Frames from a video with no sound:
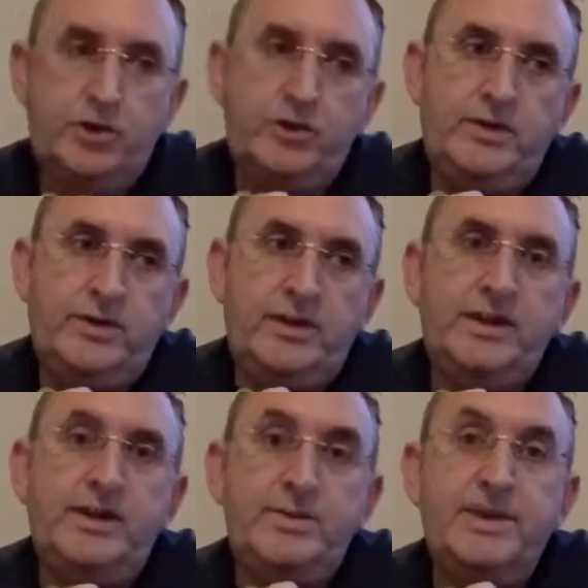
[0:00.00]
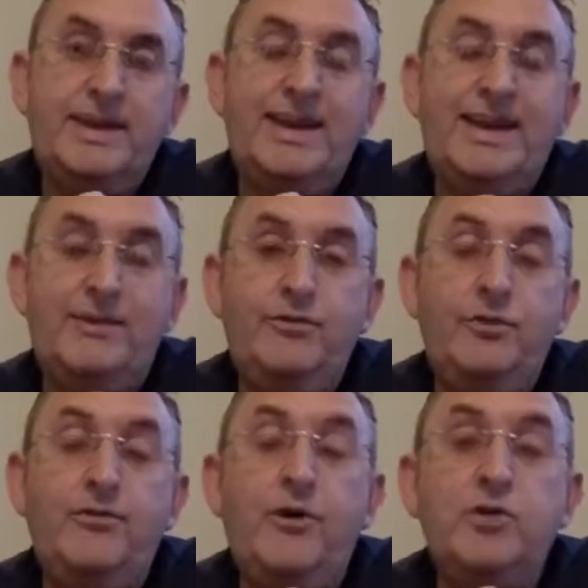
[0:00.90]
could deliberately give
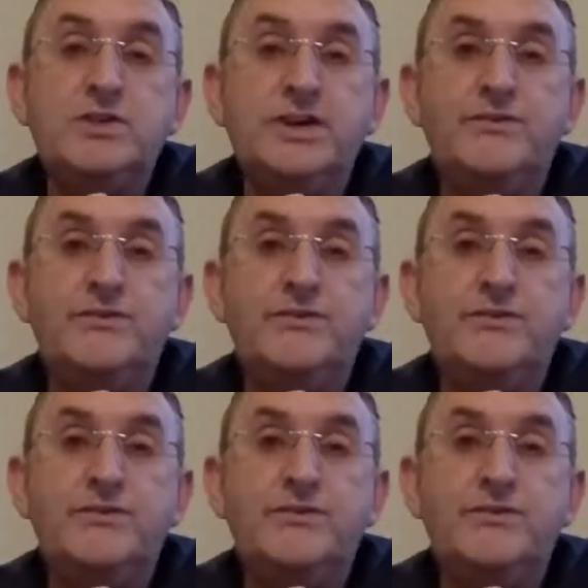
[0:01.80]
you false